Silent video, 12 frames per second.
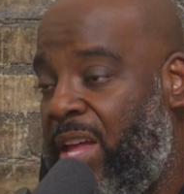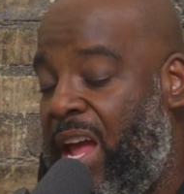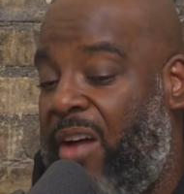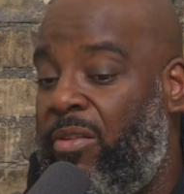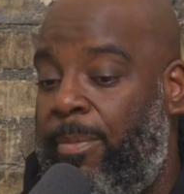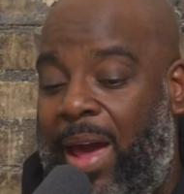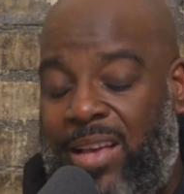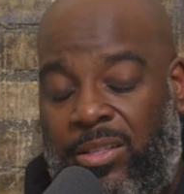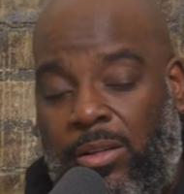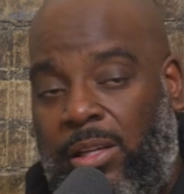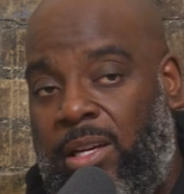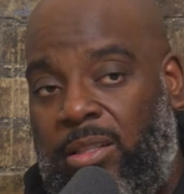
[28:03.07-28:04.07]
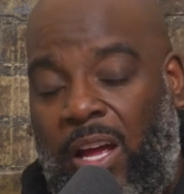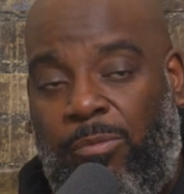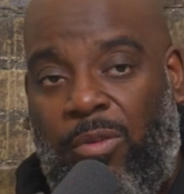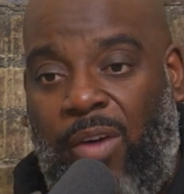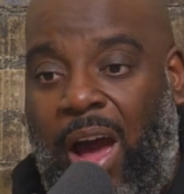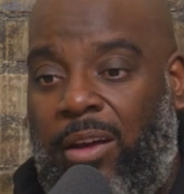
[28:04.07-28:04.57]
They mm-hmm. have a master list I
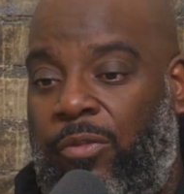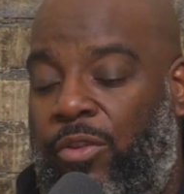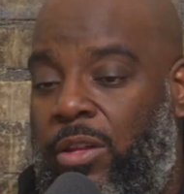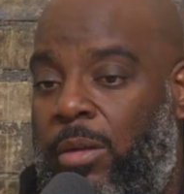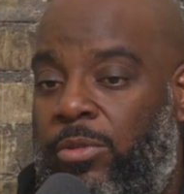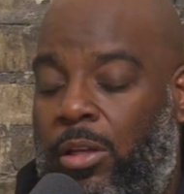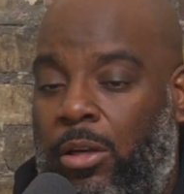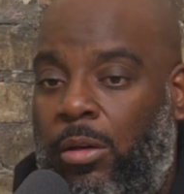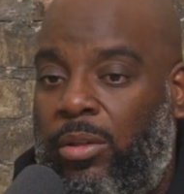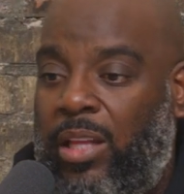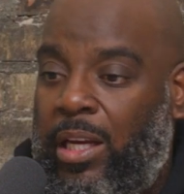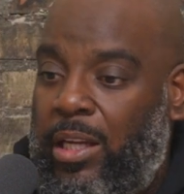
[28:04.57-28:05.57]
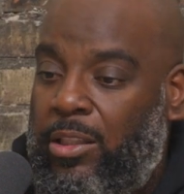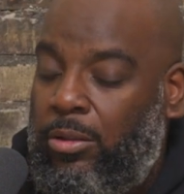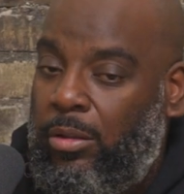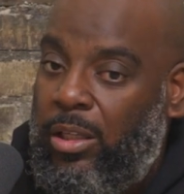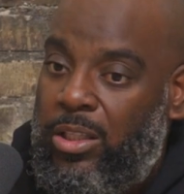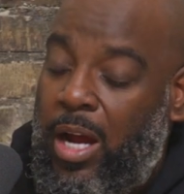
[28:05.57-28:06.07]
provided for them so they know what they need to
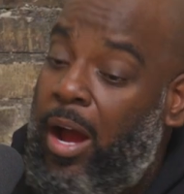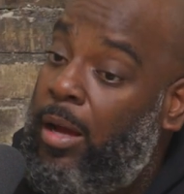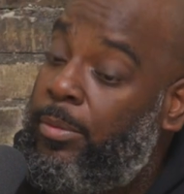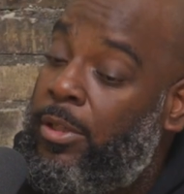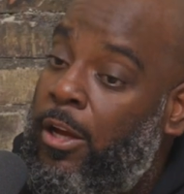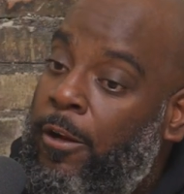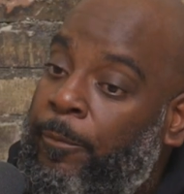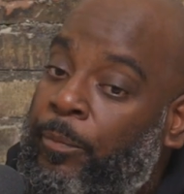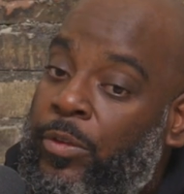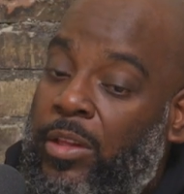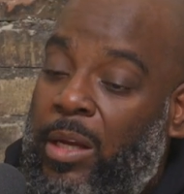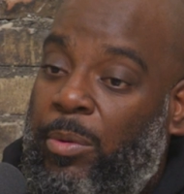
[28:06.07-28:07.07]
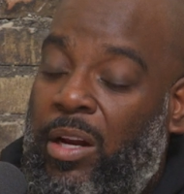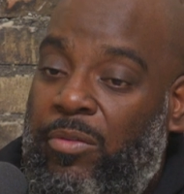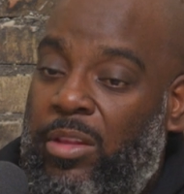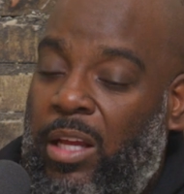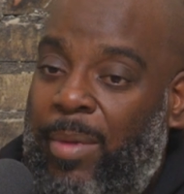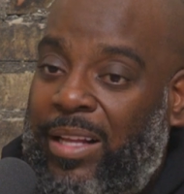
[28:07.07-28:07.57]
do their jobs. They bring
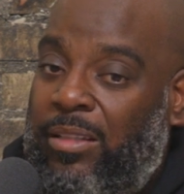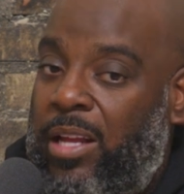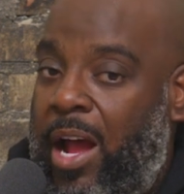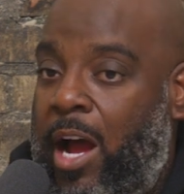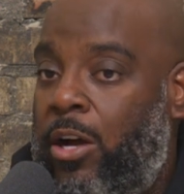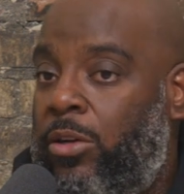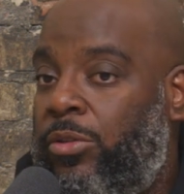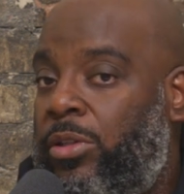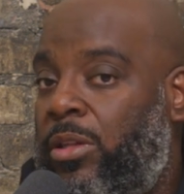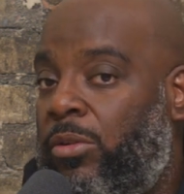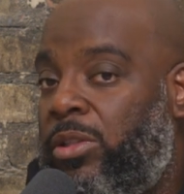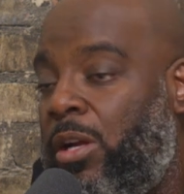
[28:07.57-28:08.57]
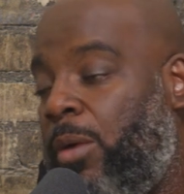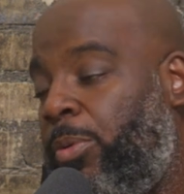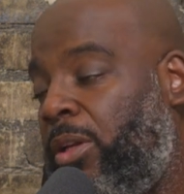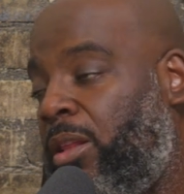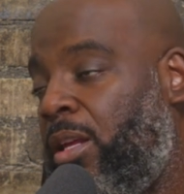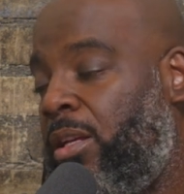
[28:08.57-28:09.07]
everything back to the house. They'll start
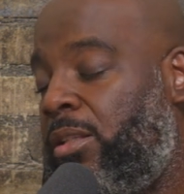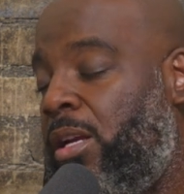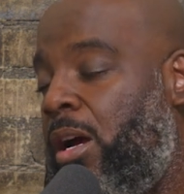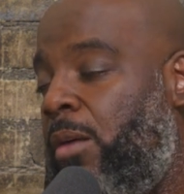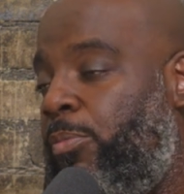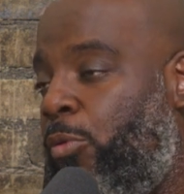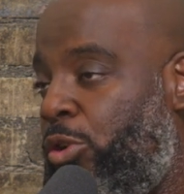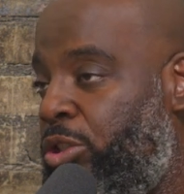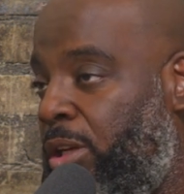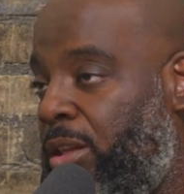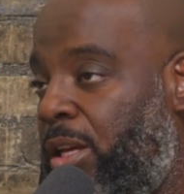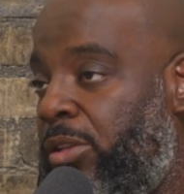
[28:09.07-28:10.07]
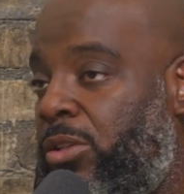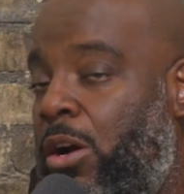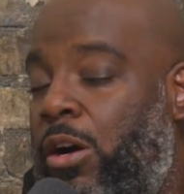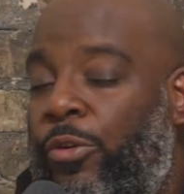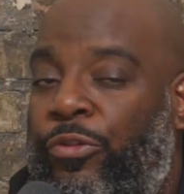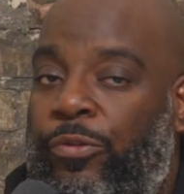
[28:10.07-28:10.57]
putting things up, portioning things
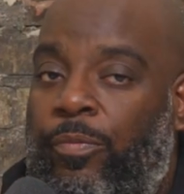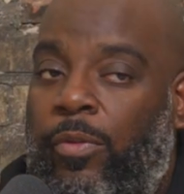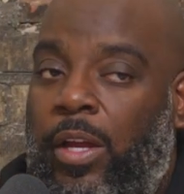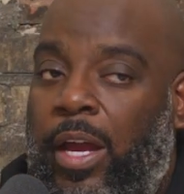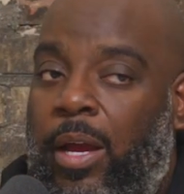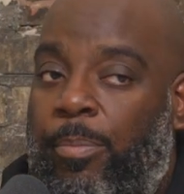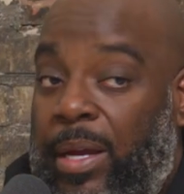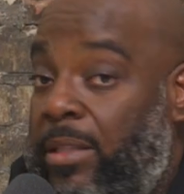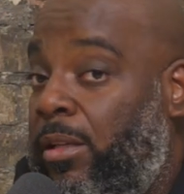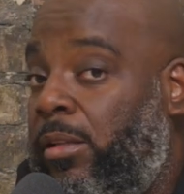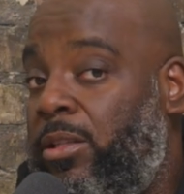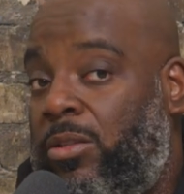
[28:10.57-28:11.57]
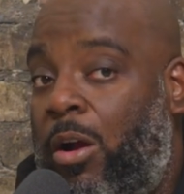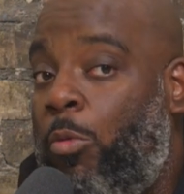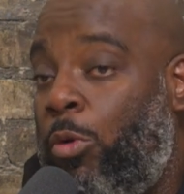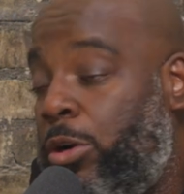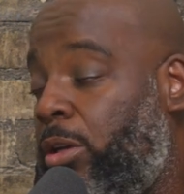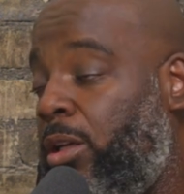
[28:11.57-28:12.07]
off, and basically start
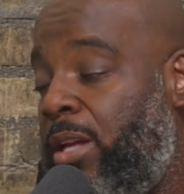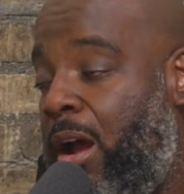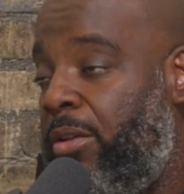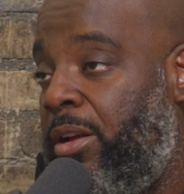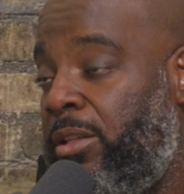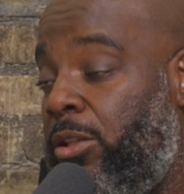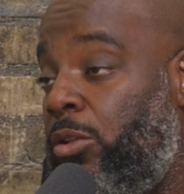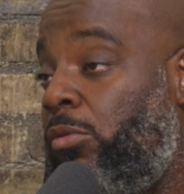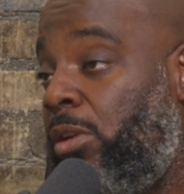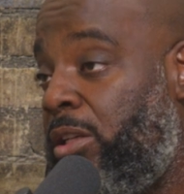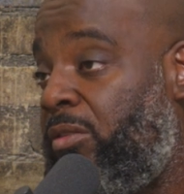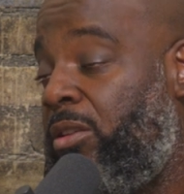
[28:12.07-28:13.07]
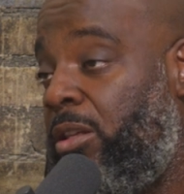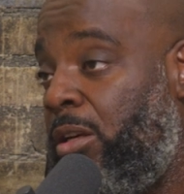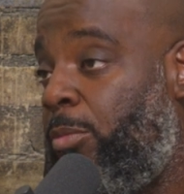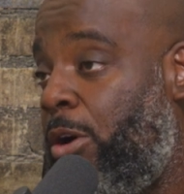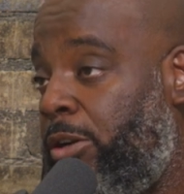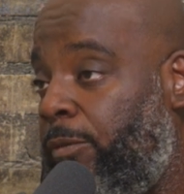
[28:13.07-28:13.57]
working down their to do list for the
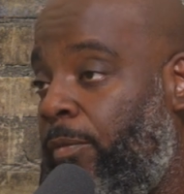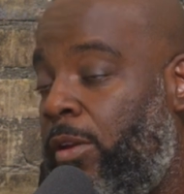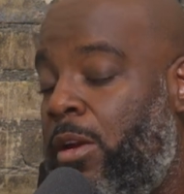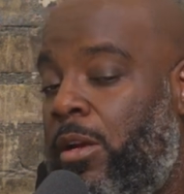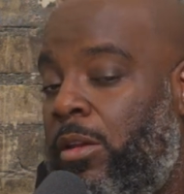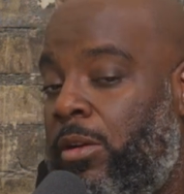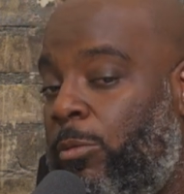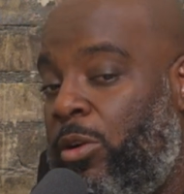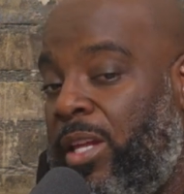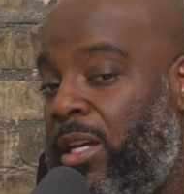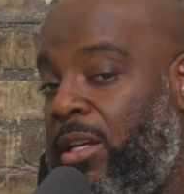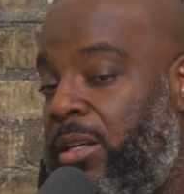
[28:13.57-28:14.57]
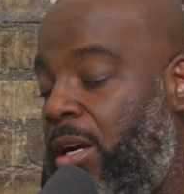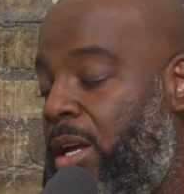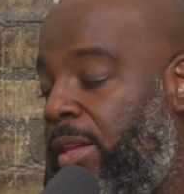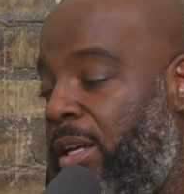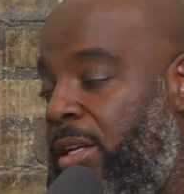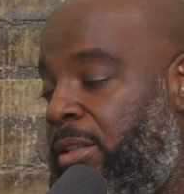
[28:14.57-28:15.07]
dinner party. The more they get
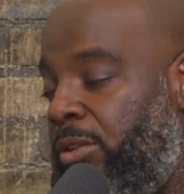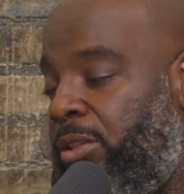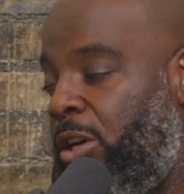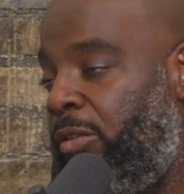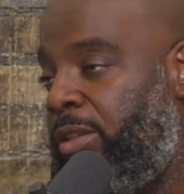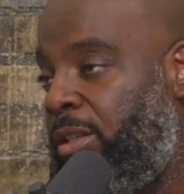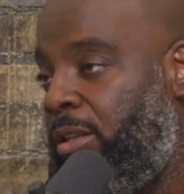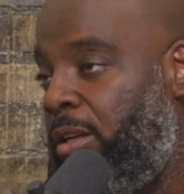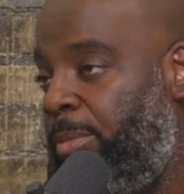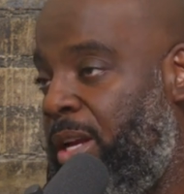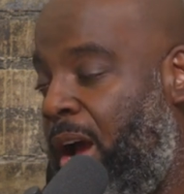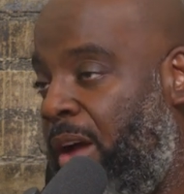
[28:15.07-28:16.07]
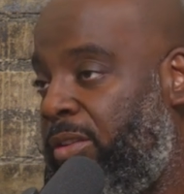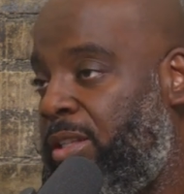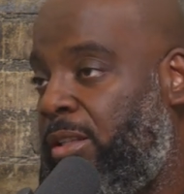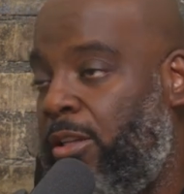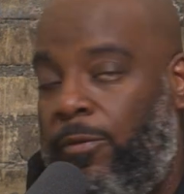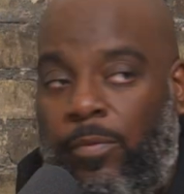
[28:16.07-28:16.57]
done, the easier service is going to be,
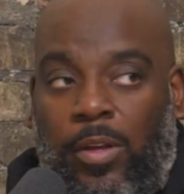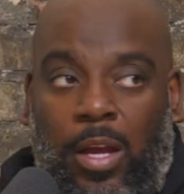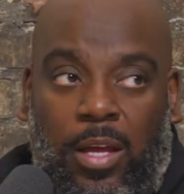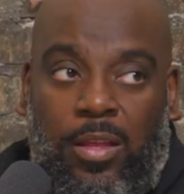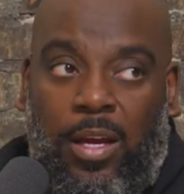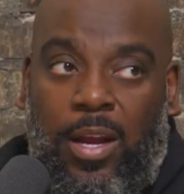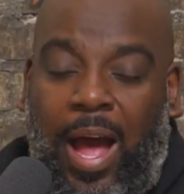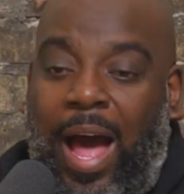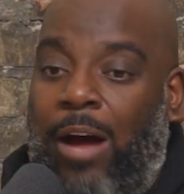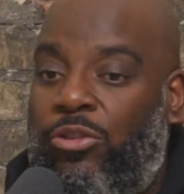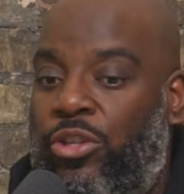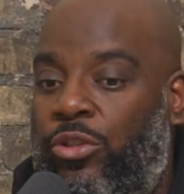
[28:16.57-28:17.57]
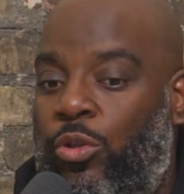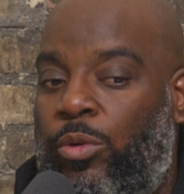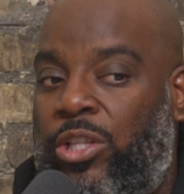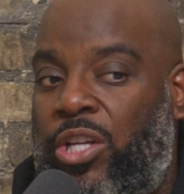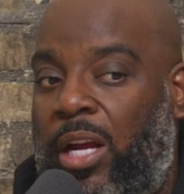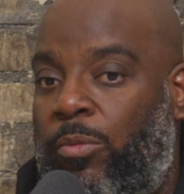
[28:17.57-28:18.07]
obviously. And then I'll just do
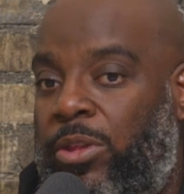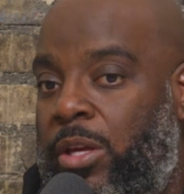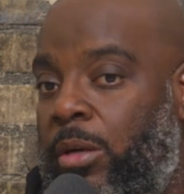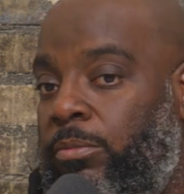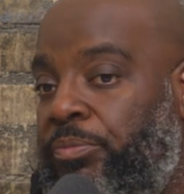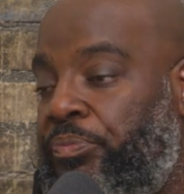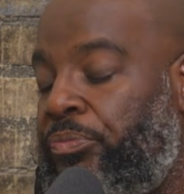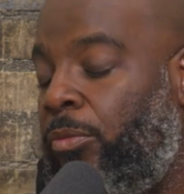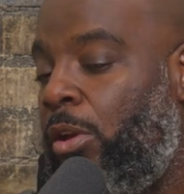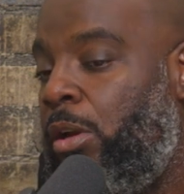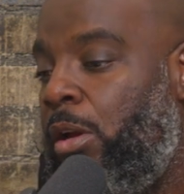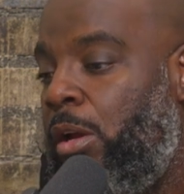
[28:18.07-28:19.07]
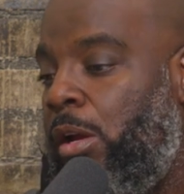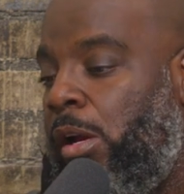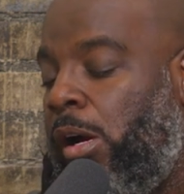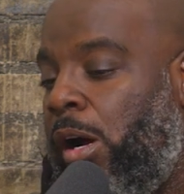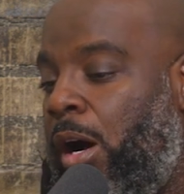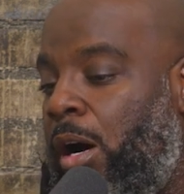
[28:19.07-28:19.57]
a check with them
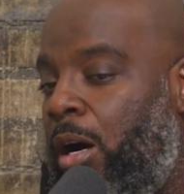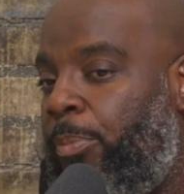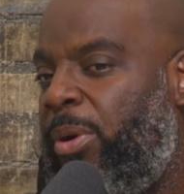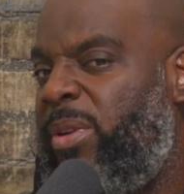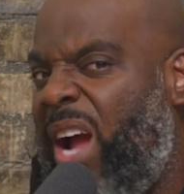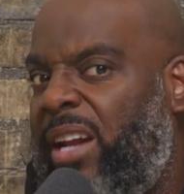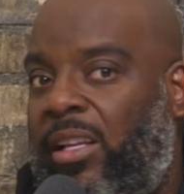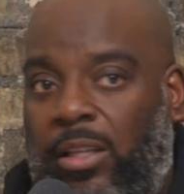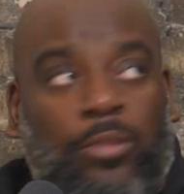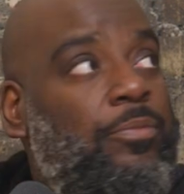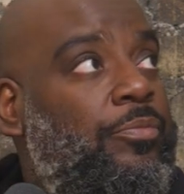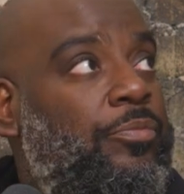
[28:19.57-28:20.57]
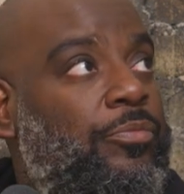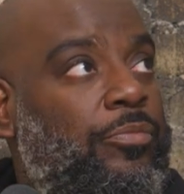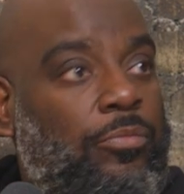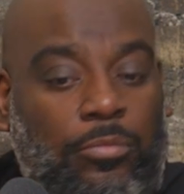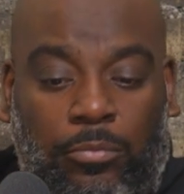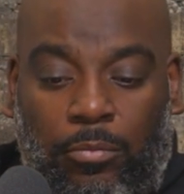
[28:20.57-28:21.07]
uh, periodically.
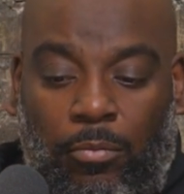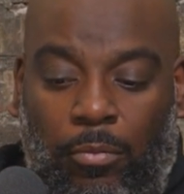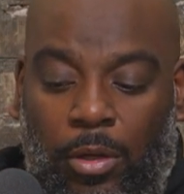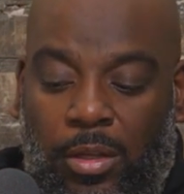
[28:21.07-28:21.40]
Yeah.